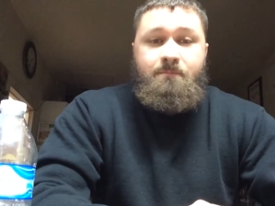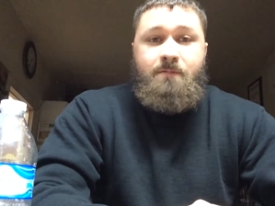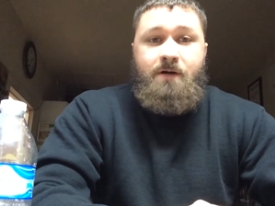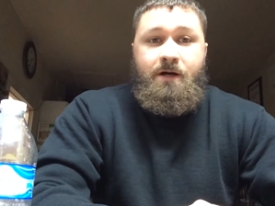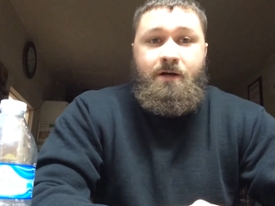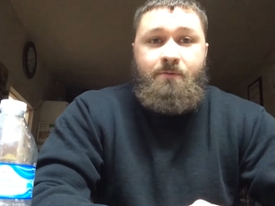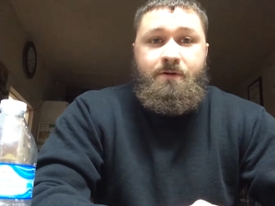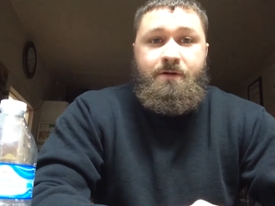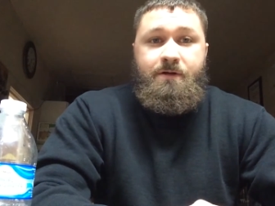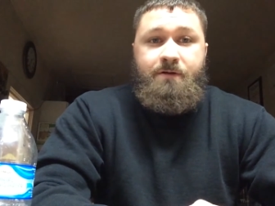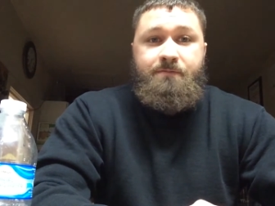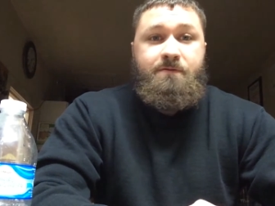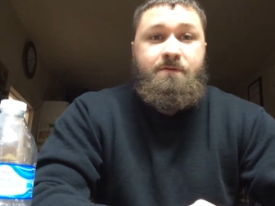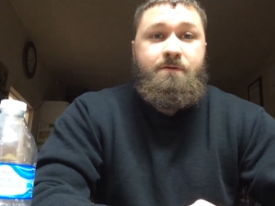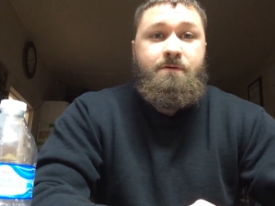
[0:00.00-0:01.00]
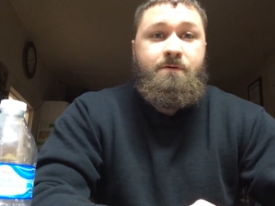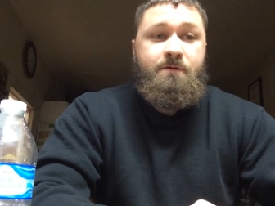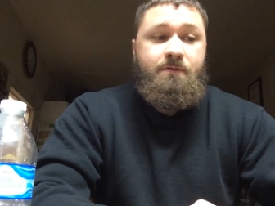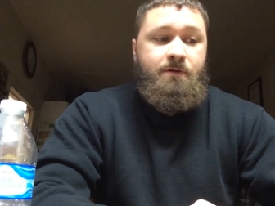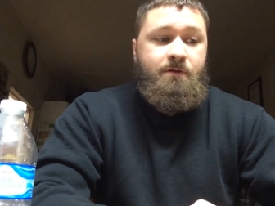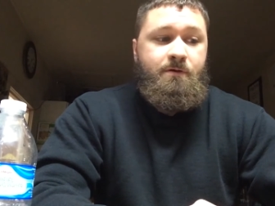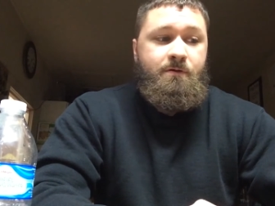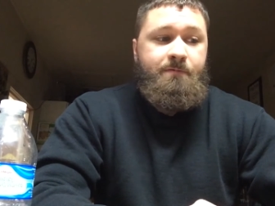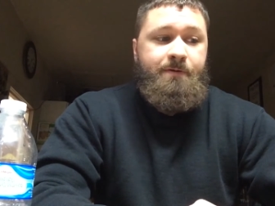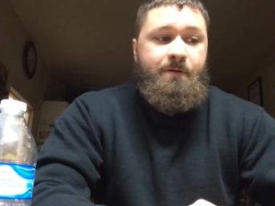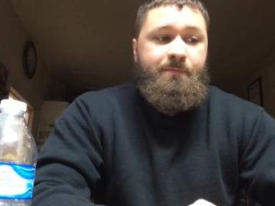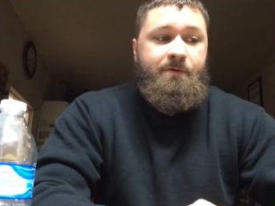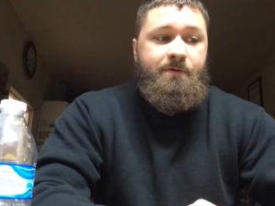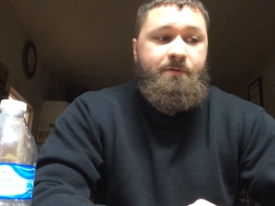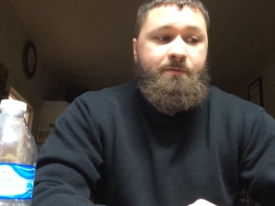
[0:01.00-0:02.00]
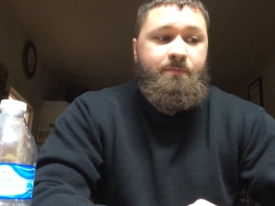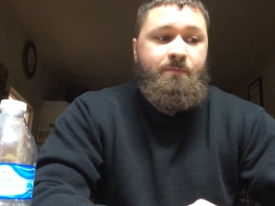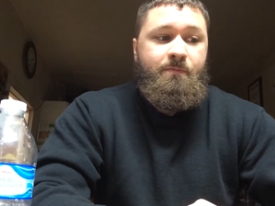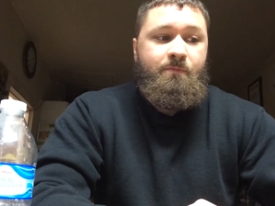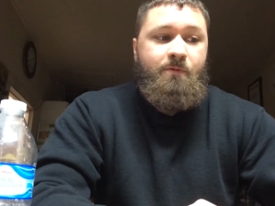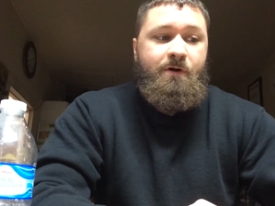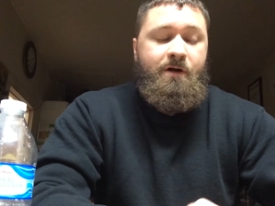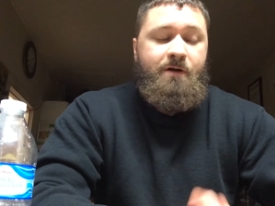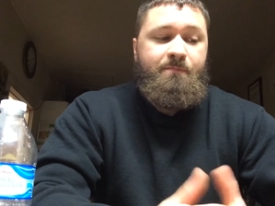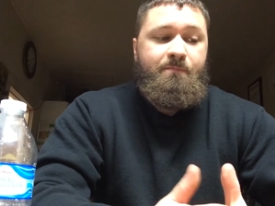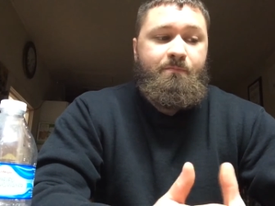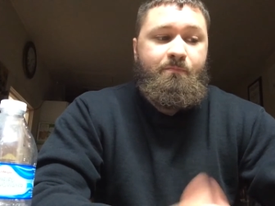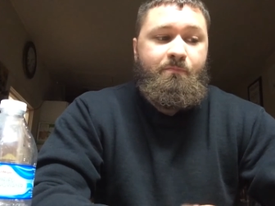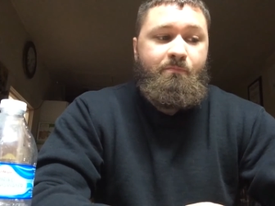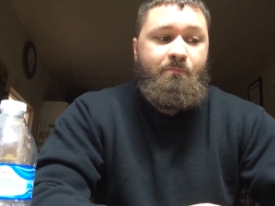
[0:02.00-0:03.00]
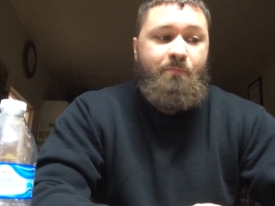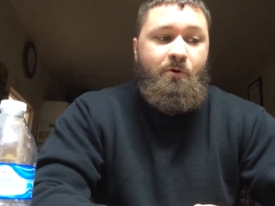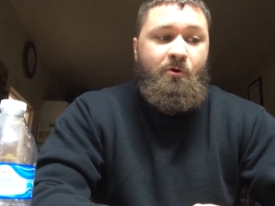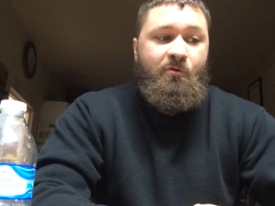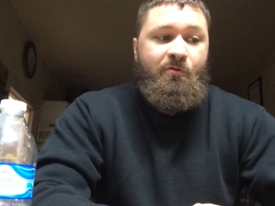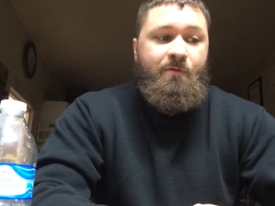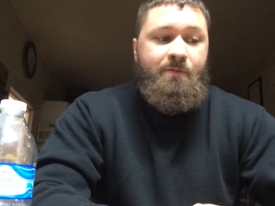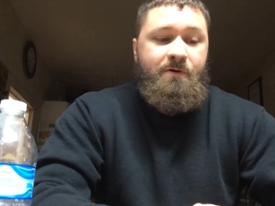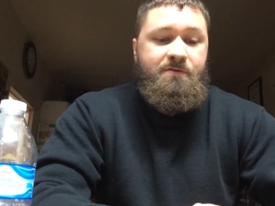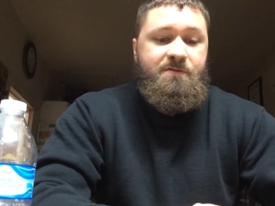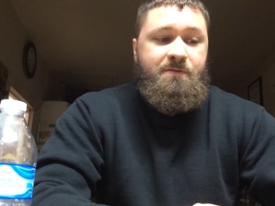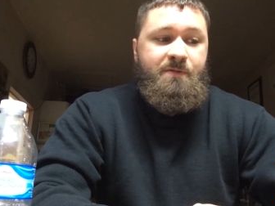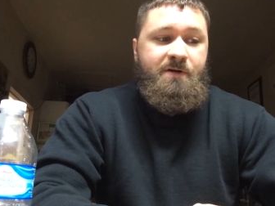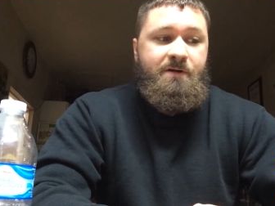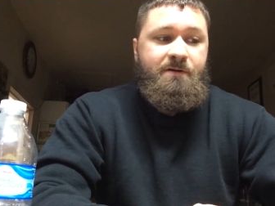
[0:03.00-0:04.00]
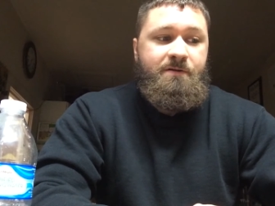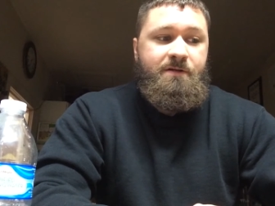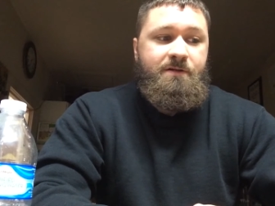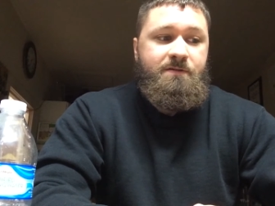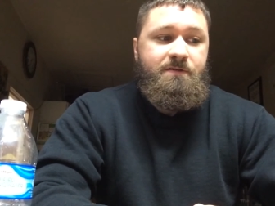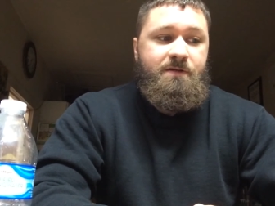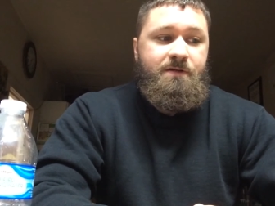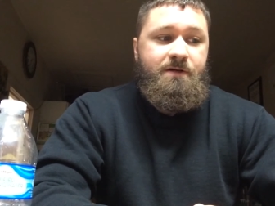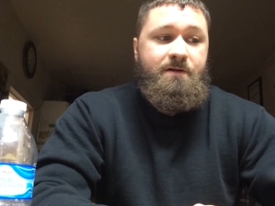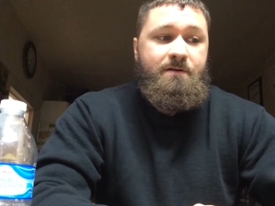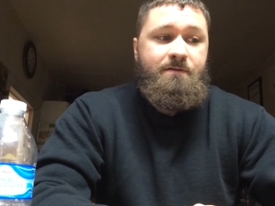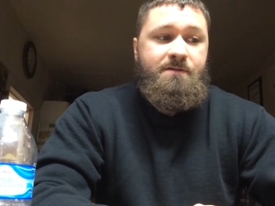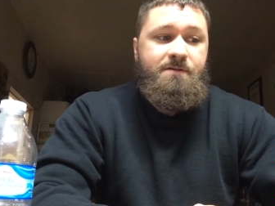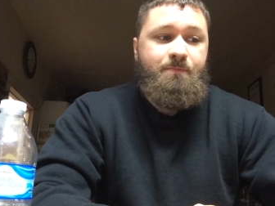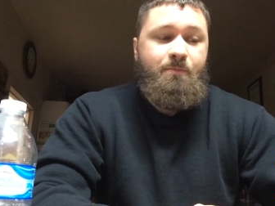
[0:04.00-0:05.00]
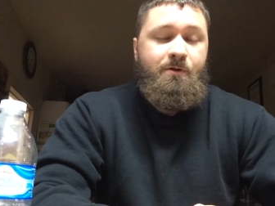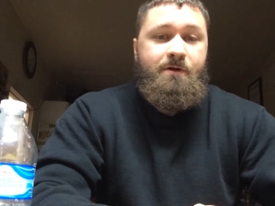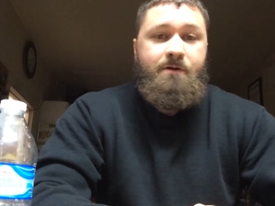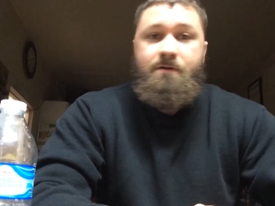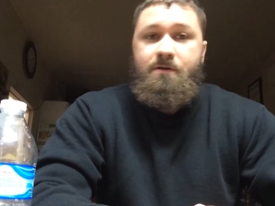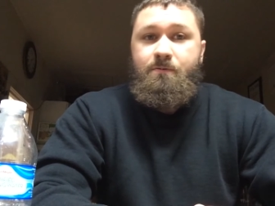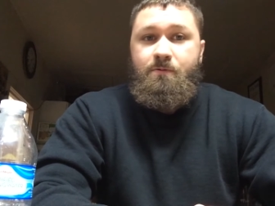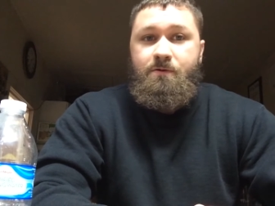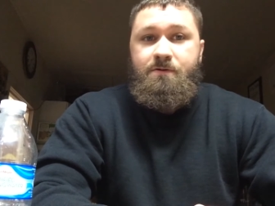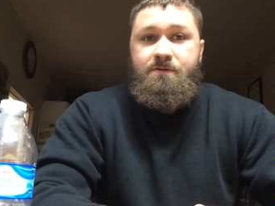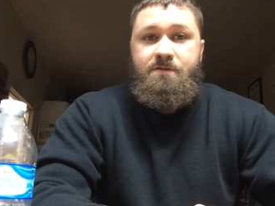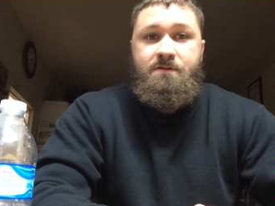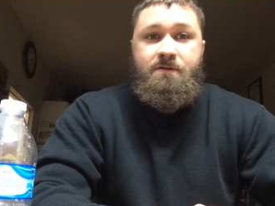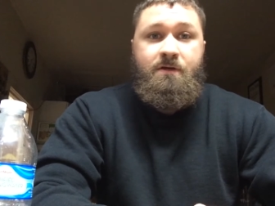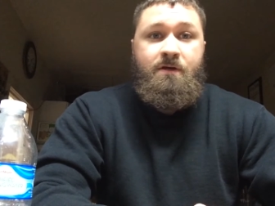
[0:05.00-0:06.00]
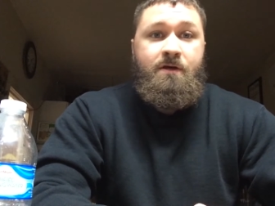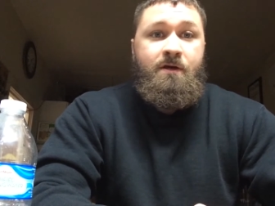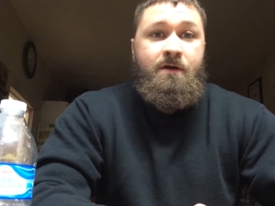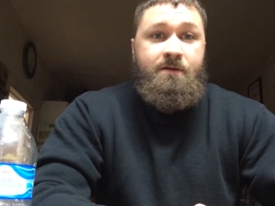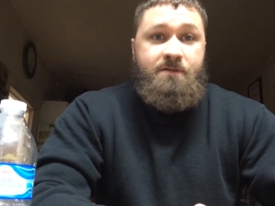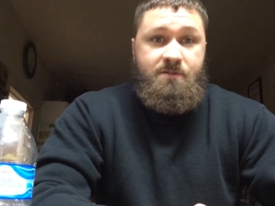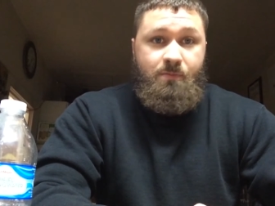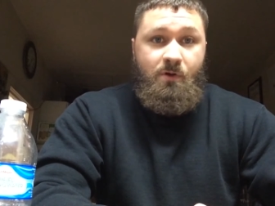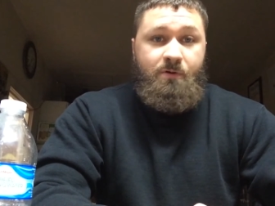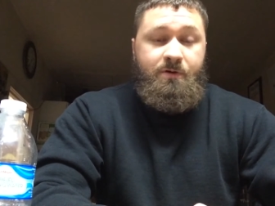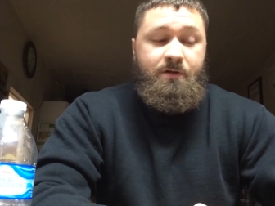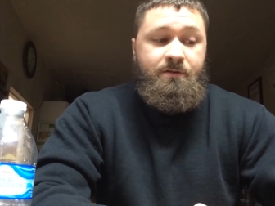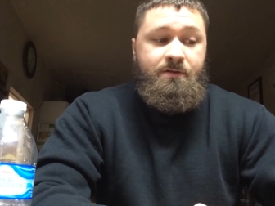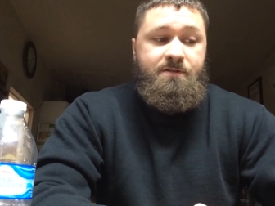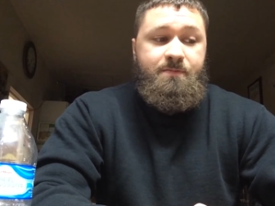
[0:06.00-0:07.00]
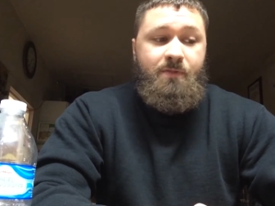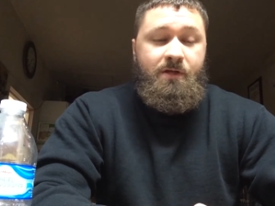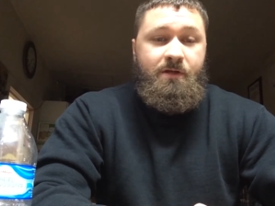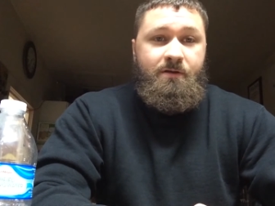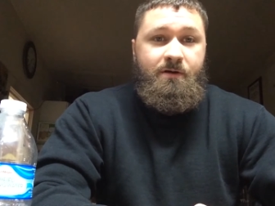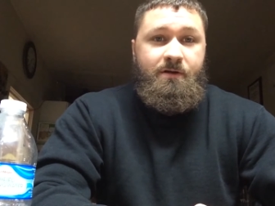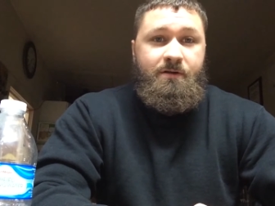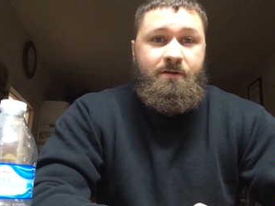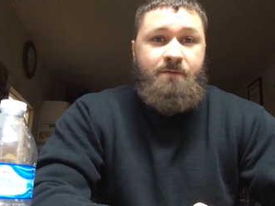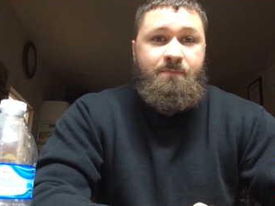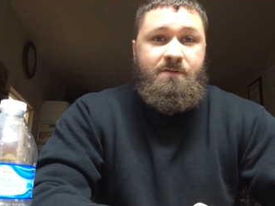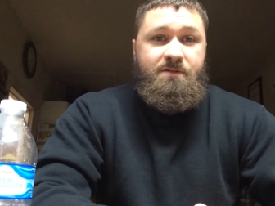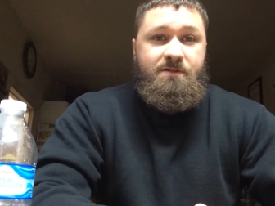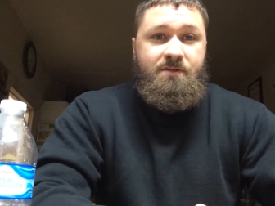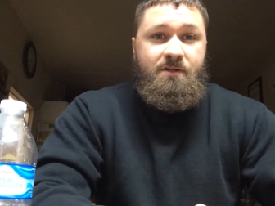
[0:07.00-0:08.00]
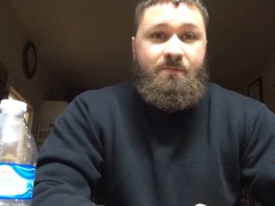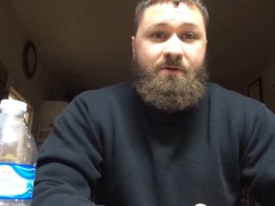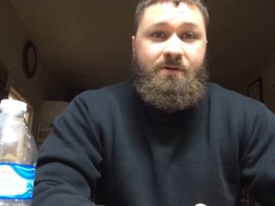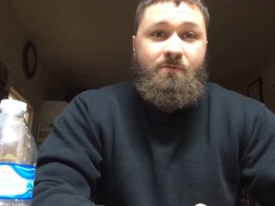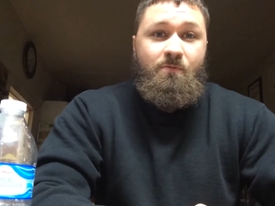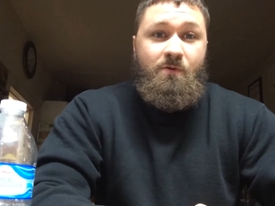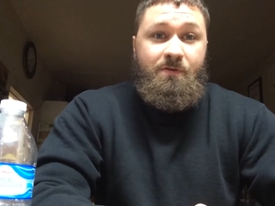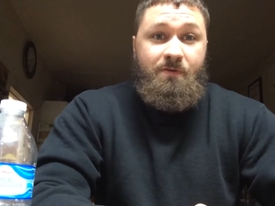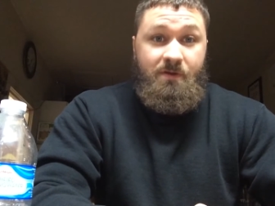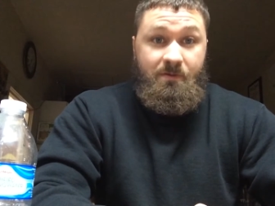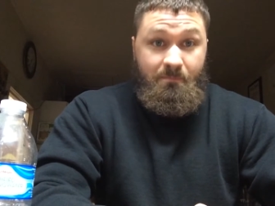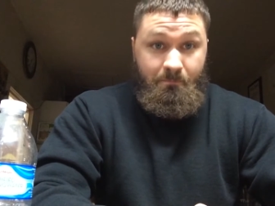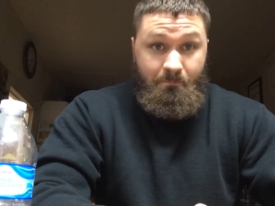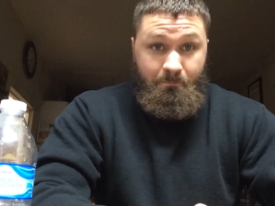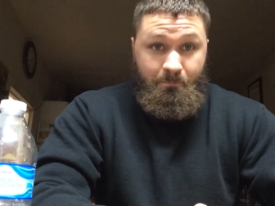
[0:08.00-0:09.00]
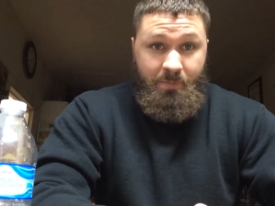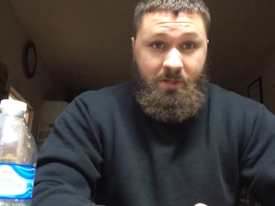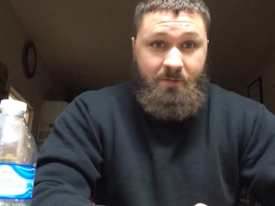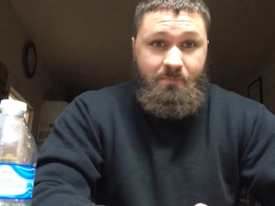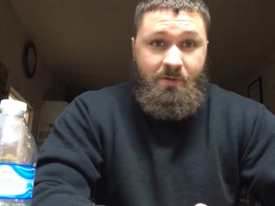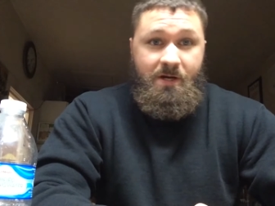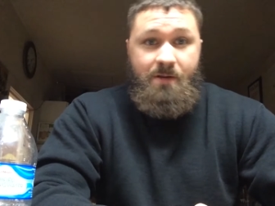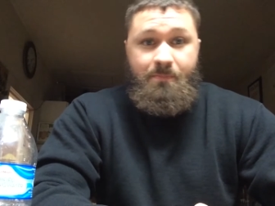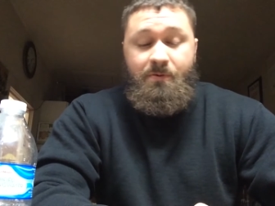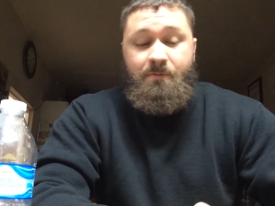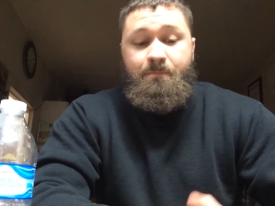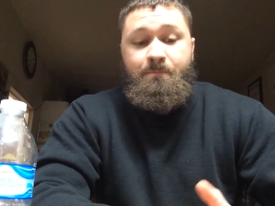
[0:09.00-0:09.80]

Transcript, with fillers: I would have to. You know, if I'm gonna, what I pulled the most amount of nicotine out of this blend, it was smoking this blend on an empty stomach with a big pipe.